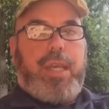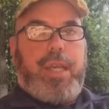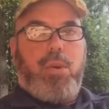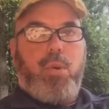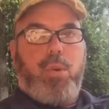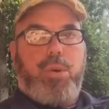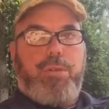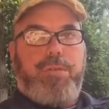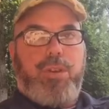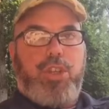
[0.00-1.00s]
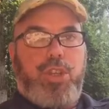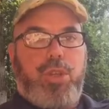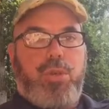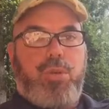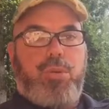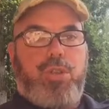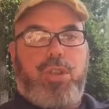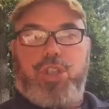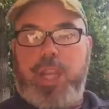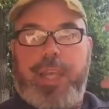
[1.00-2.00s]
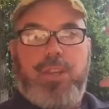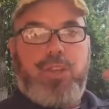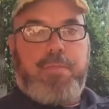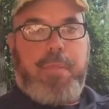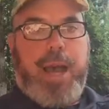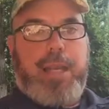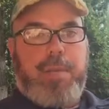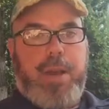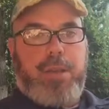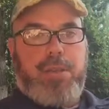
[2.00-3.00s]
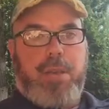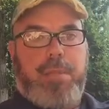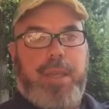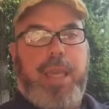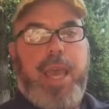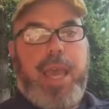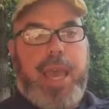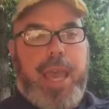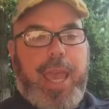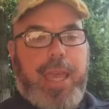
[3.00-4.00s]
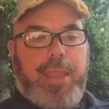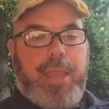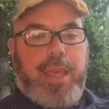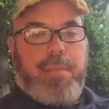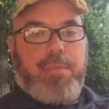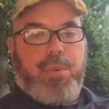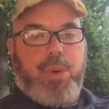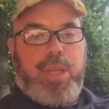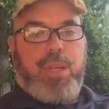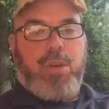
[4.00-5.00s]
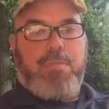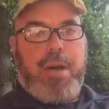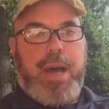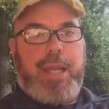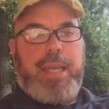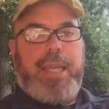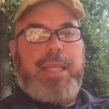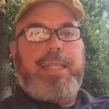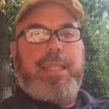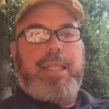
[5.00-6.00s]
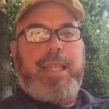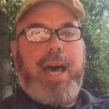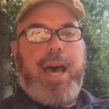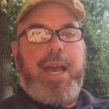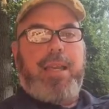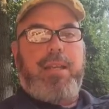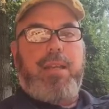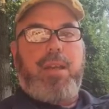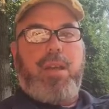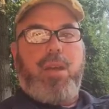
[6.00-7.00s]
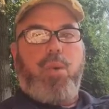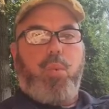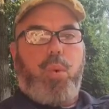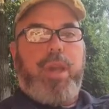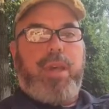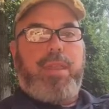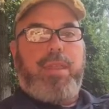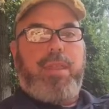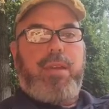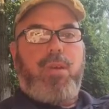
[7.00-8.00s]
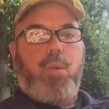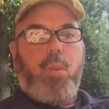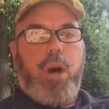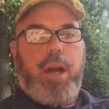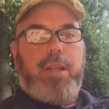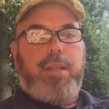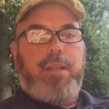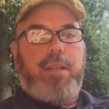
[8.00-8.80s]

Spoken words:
in order for you to change your mind about something and then bring your mind into line with what